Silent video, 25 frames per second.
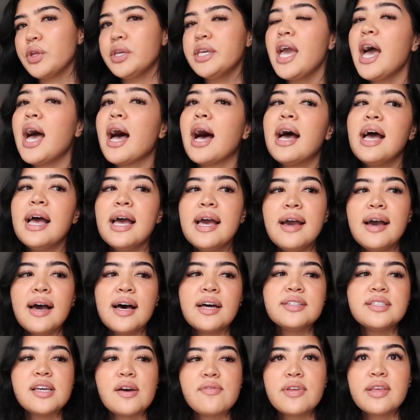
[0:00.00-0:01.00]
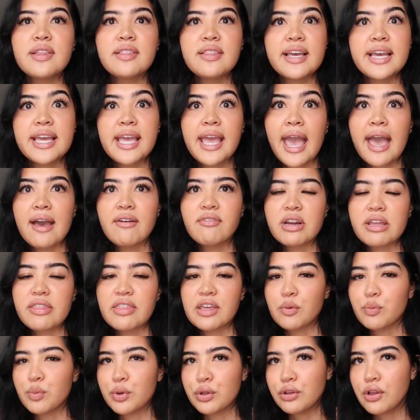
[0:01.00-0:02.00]
yeah, I'll definitely link
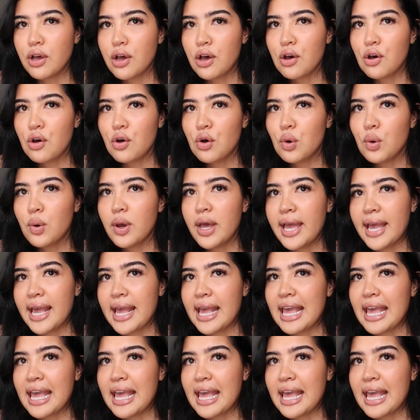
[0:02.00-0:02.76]
everything below